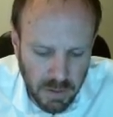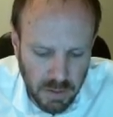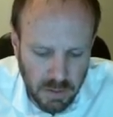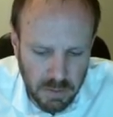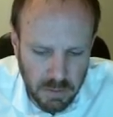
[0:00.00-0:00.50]

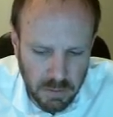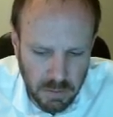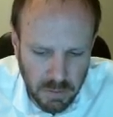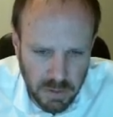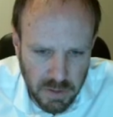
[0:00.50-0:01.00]
Oh,
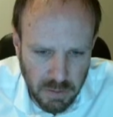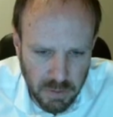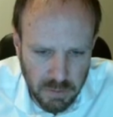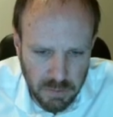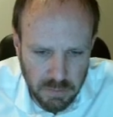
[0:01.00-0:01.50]
what is that
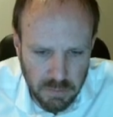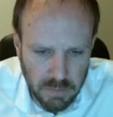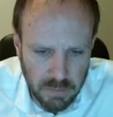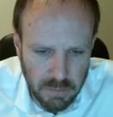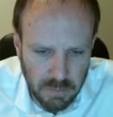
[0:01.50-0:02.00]
one?
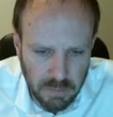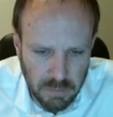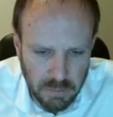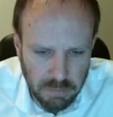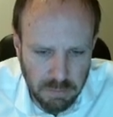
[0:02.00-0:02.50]

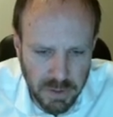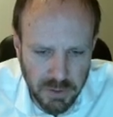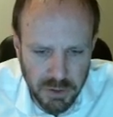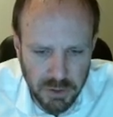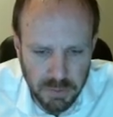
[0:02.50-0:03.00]

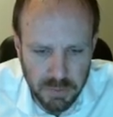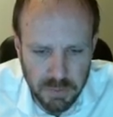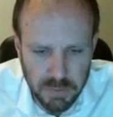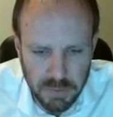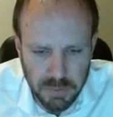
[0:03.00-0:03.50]
Bitchute.
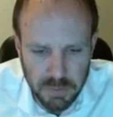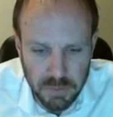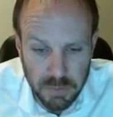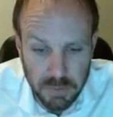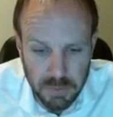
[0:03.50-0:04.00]

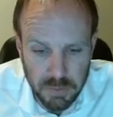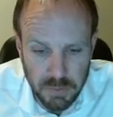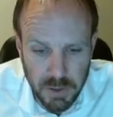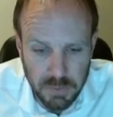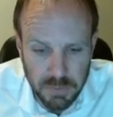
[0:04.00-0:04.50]

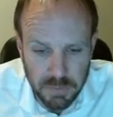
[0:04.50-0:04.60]
Alright.